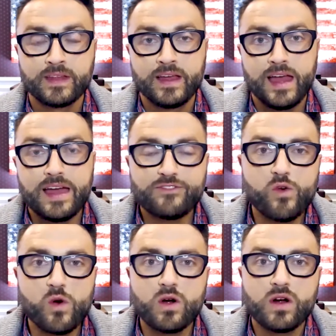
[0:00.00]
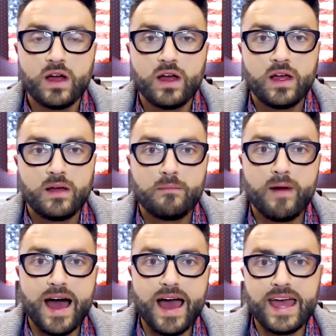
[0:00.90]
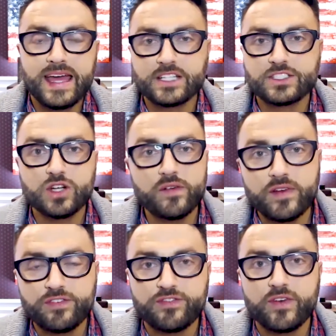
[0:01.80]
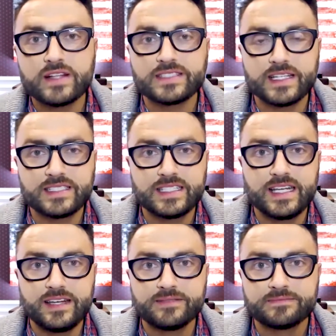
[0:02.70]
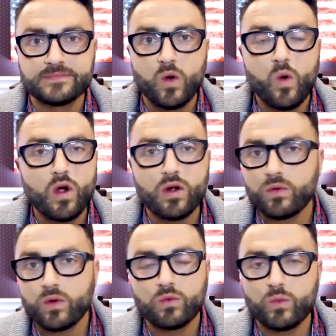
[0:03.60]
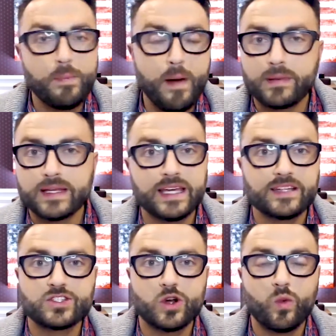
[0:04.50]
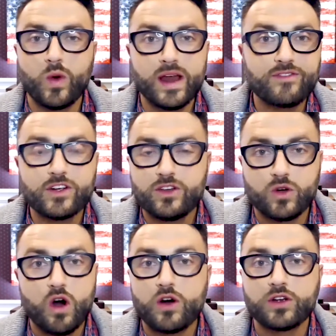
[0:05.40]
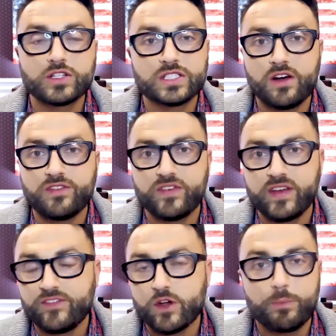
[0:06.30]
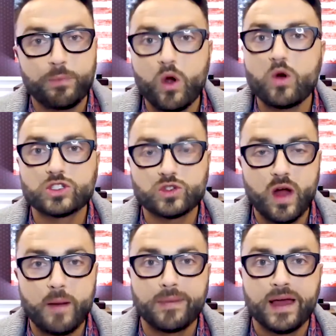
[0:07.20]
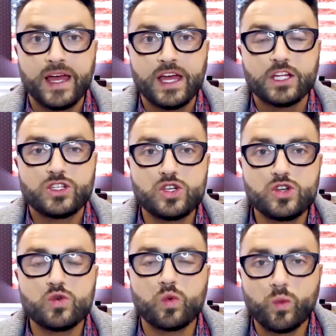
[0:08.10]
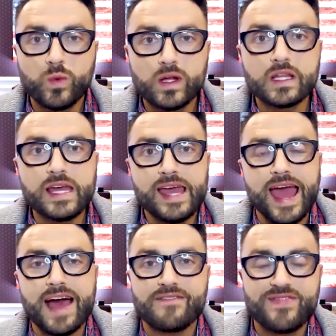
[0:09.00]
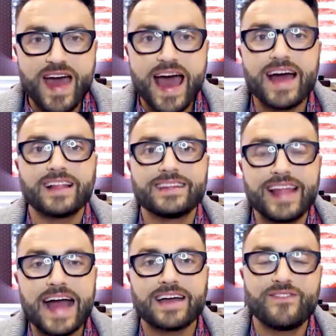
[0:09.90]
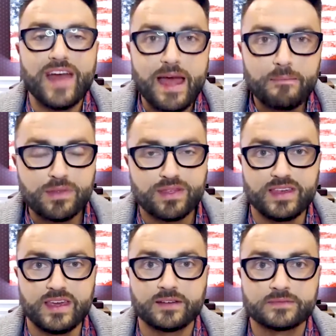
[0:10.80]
And for my conservative friends listening, or Republicans, or whatever you call yourself, if you're pro-Trump, do you really have that lack of empathy